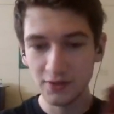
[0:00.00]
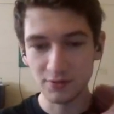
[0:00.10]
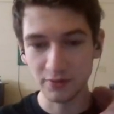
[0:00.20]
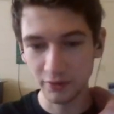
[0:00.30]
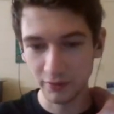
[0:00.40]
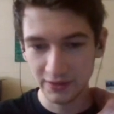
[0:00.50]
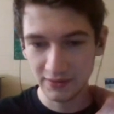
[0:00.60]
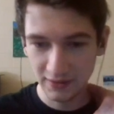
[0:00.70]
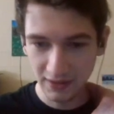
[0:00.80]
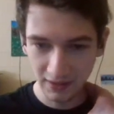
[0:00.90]
So we're
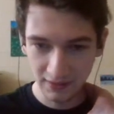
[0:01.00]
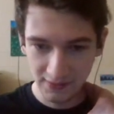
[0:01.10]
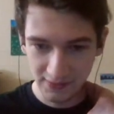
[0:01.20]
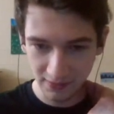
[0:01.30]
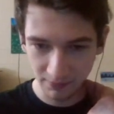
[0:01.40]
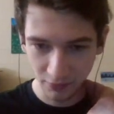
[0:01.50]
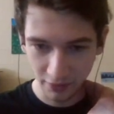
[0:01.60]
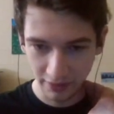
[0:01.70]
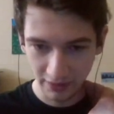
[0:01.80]
going to need somewhere